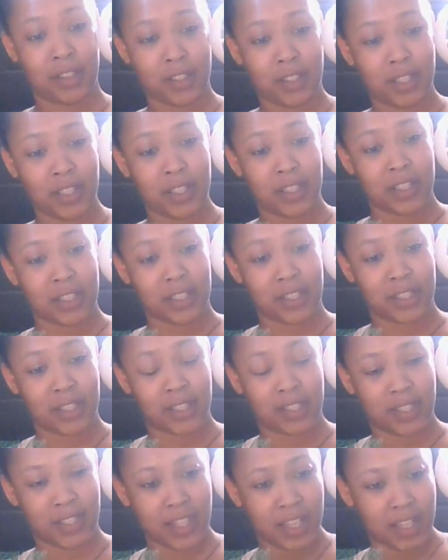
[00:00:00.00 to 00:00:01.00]
It is
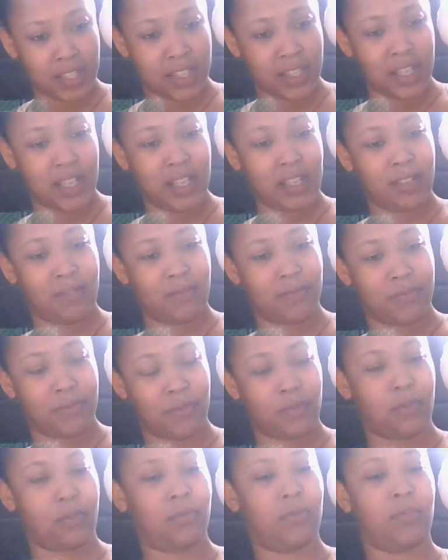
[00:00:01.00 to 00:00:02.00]
sixty.
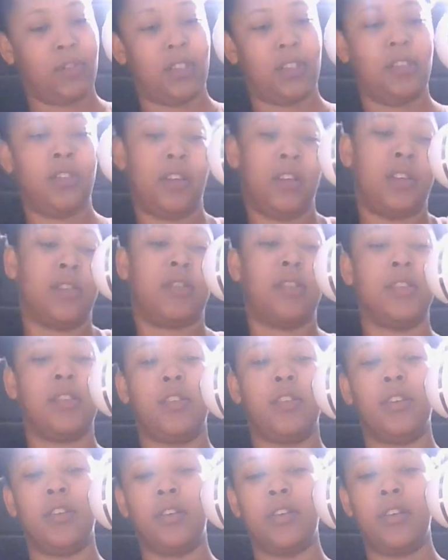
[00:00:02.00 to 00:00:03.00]
Oh shit, yeah,
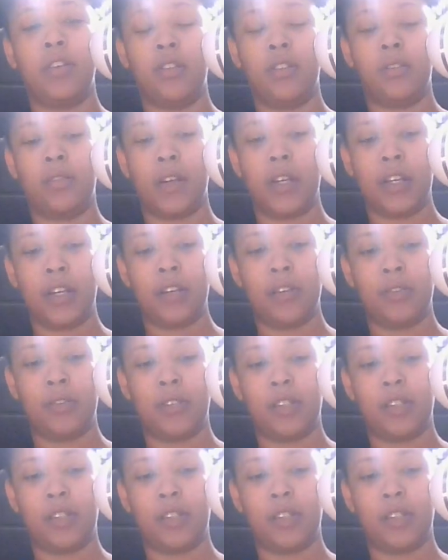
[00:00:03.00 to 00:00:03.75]
sixty degrees right now.